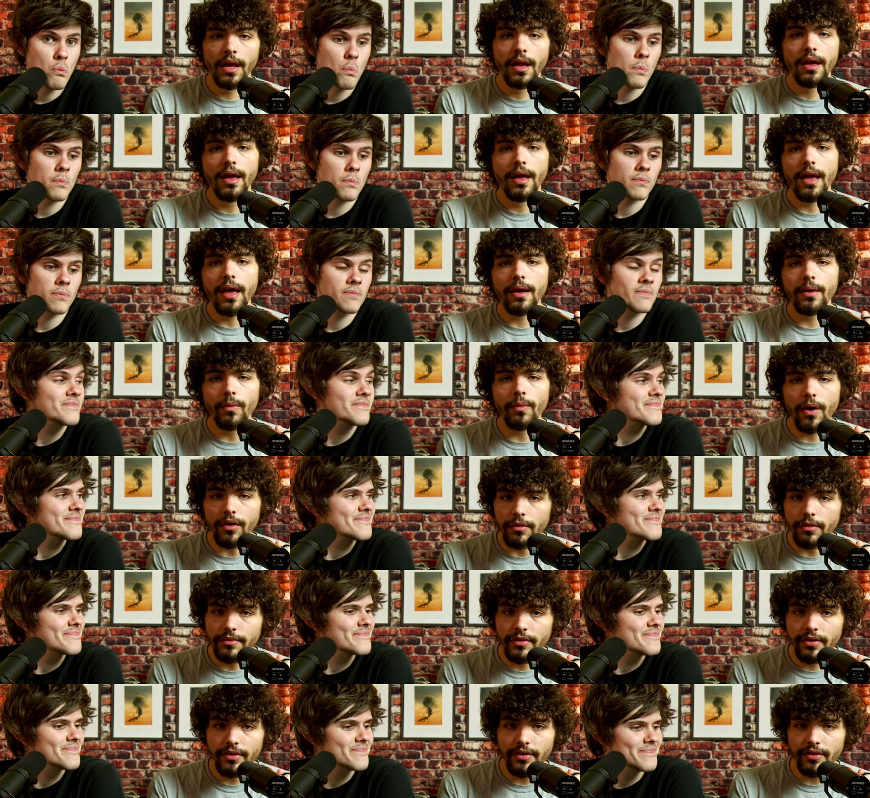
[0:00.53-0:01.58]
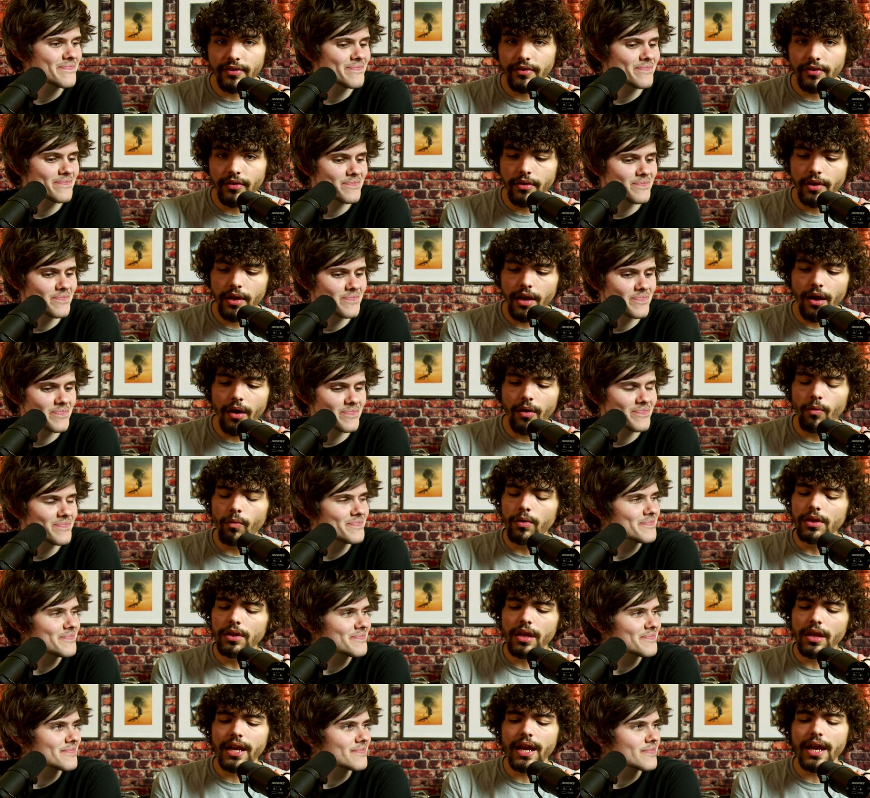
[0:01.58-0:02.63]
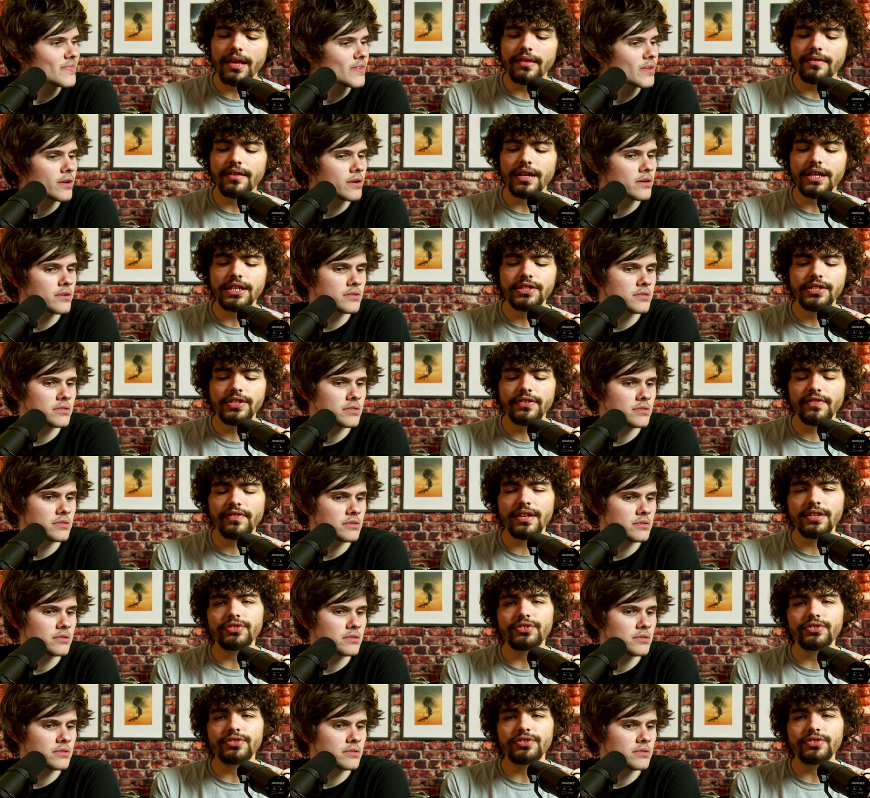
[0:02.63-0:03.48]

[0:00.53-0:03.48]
Speaker 1: Hey, welcome to the studio. We're looking at Dungeons and